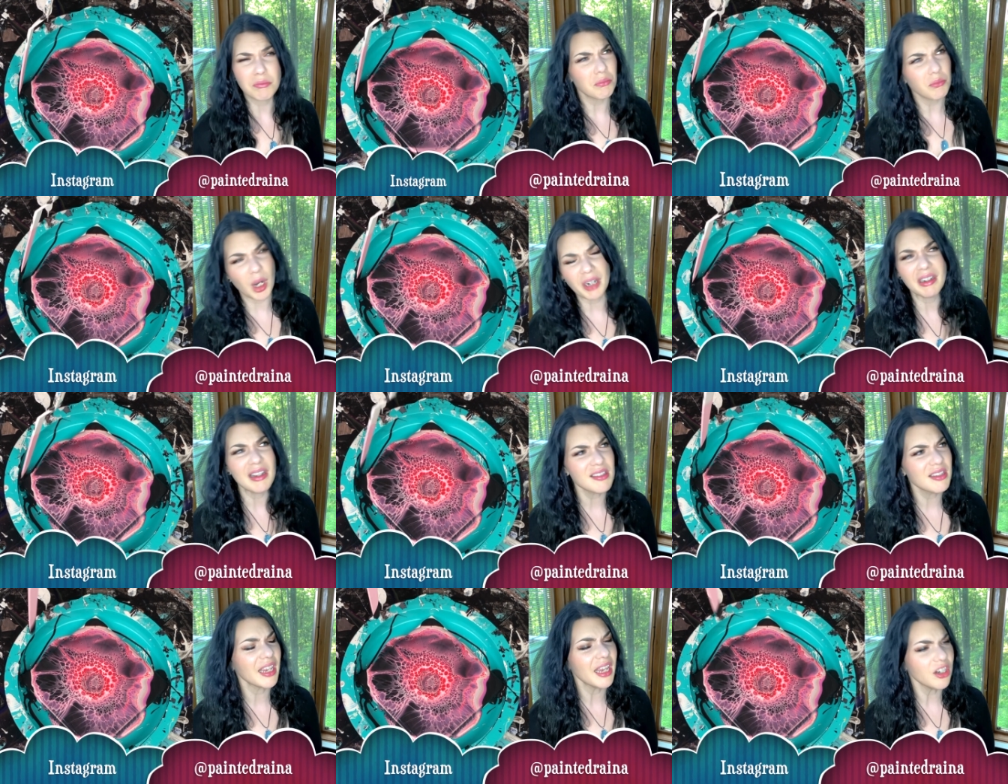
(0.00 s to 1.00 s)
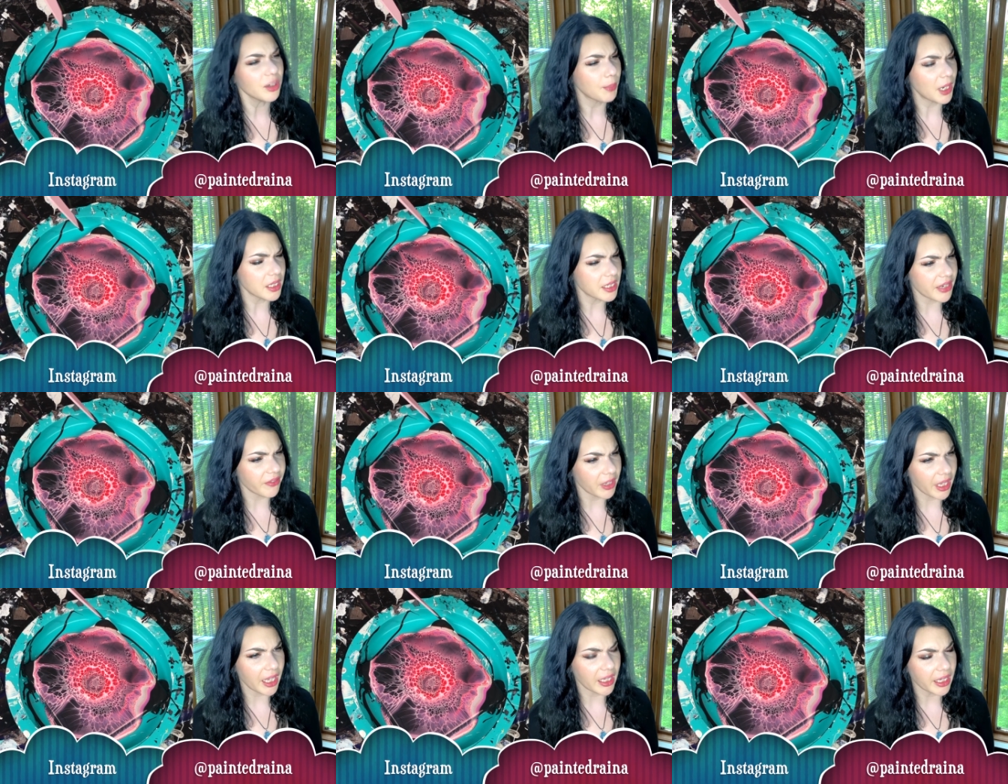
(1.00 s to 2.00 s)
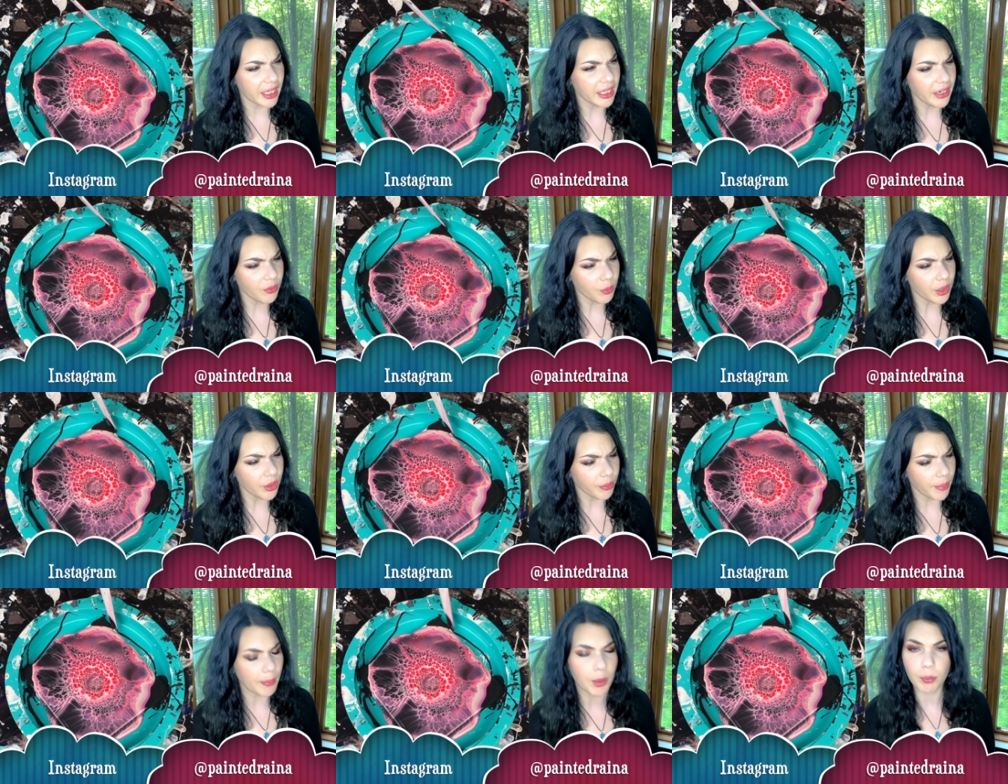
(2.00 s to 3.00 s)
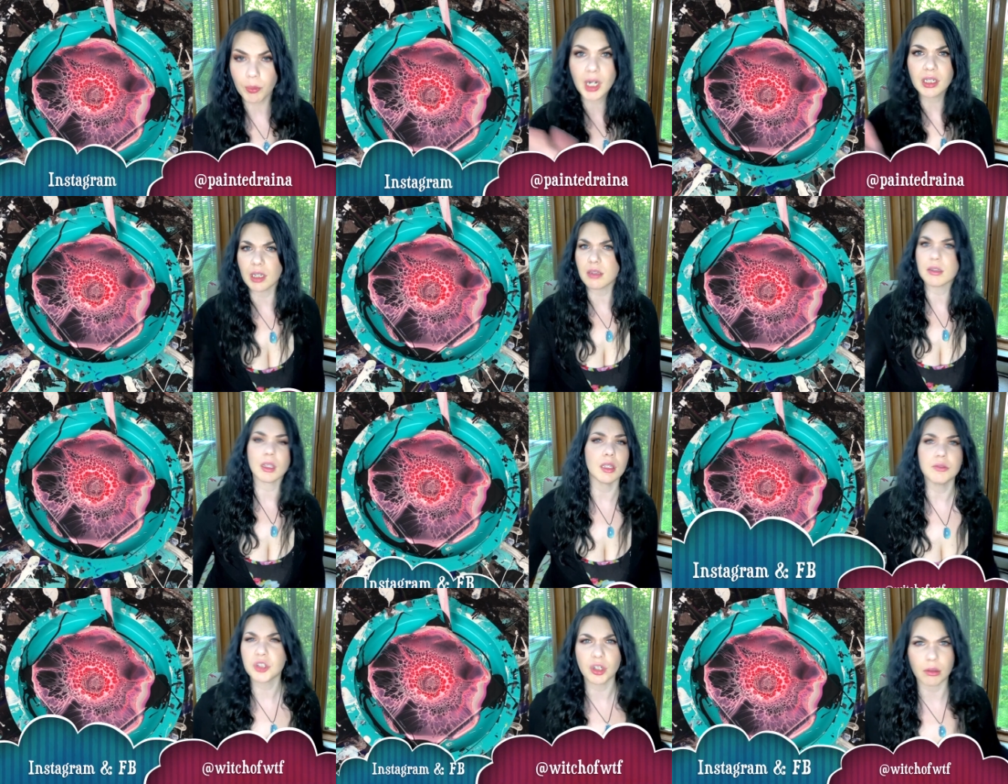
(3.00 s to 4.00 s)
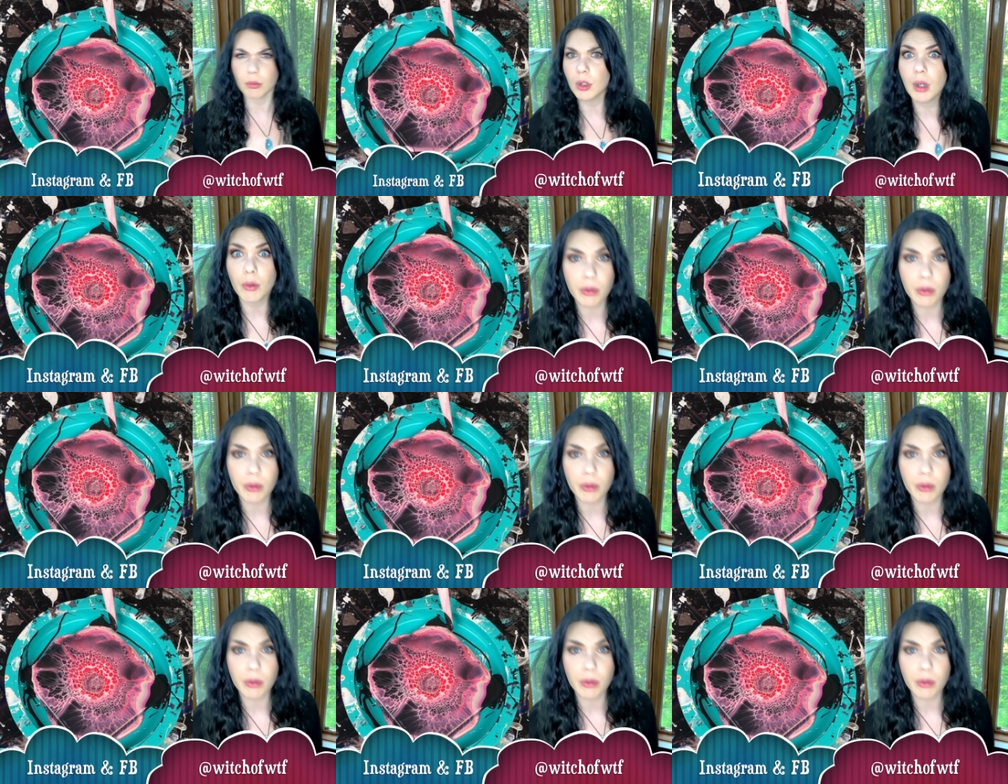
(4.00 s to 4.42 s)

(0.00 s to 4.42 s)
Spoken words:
prognosticate or pontificate. I can never really remember. Prognosticate, sure, we'll go with